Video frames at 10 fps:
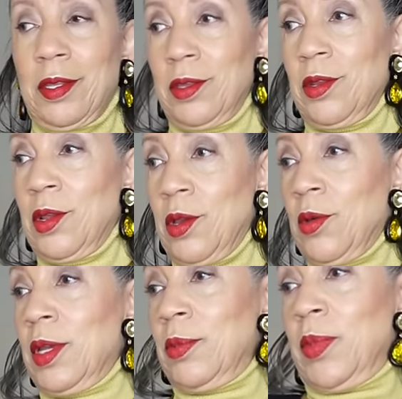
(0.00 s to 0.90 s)
you
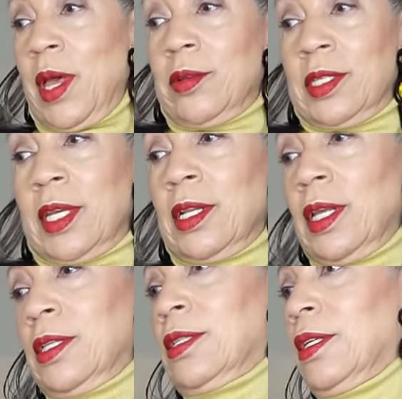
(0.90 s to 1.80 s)
know and belt it
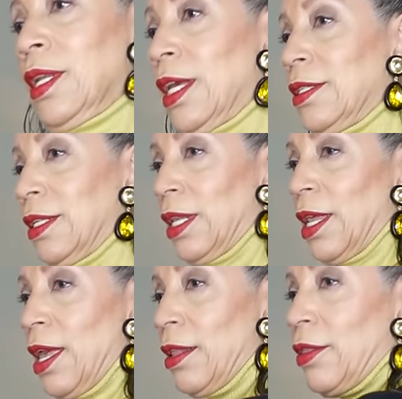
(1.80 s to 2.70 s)
it's a nice
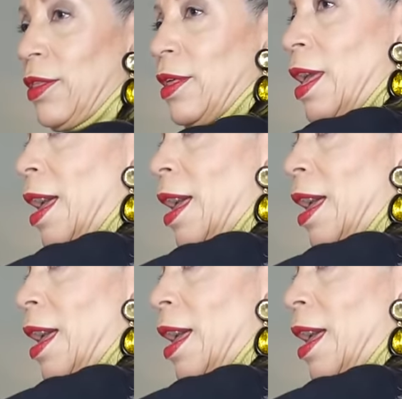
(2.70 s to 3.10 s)
length